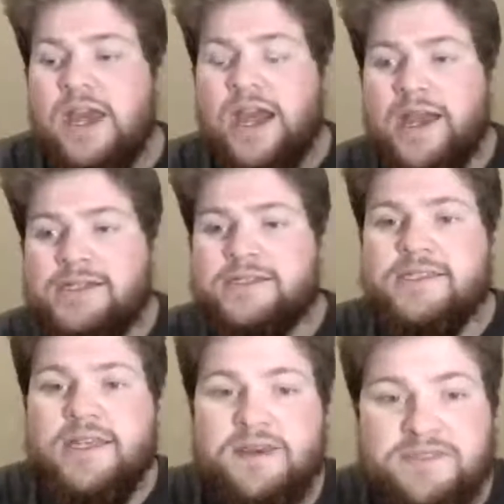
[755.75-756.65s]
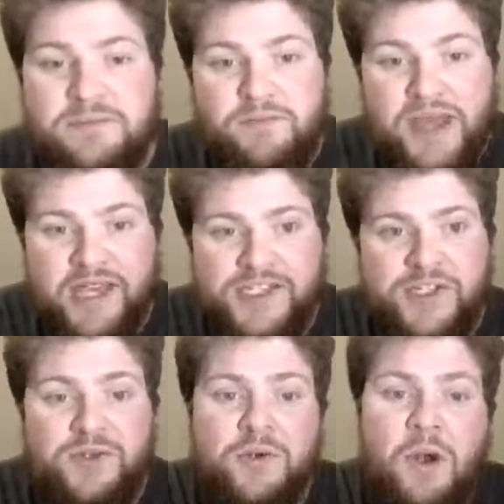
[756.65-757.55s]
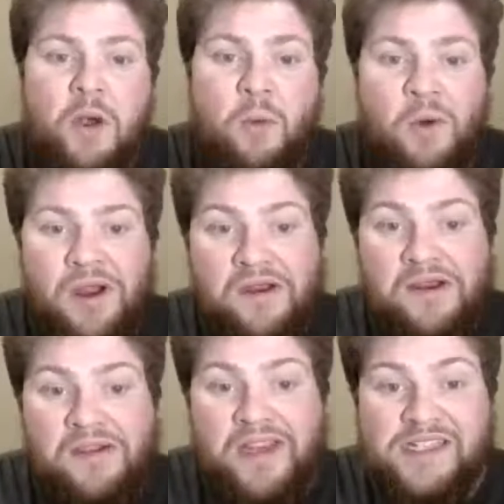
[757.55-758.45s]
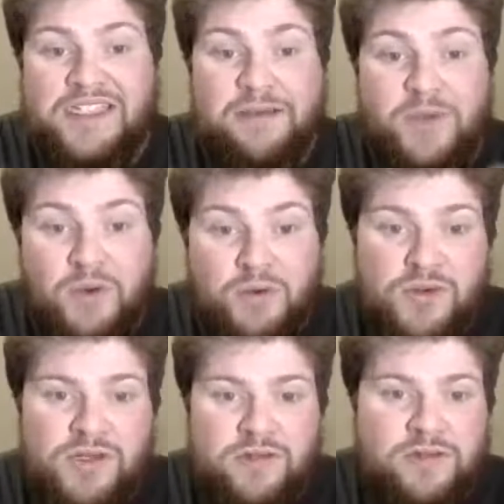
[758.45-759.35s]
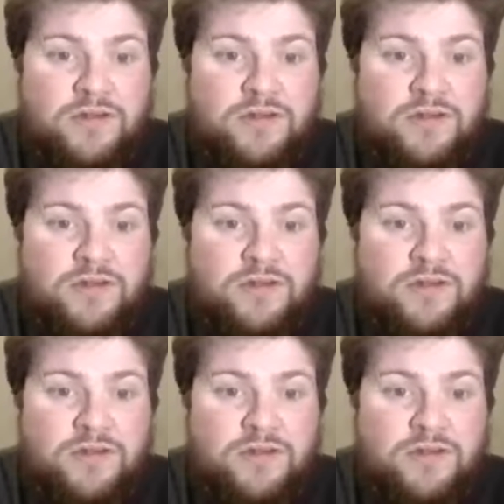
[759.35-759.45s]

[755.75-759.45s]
and it was the big issue where they debuted